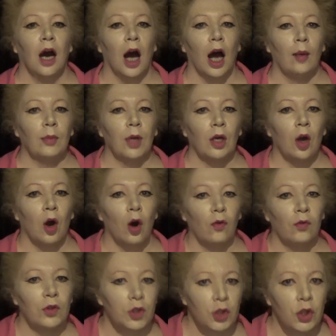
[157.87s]
I'm going to
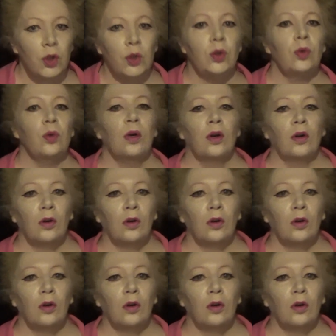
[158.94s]
offer two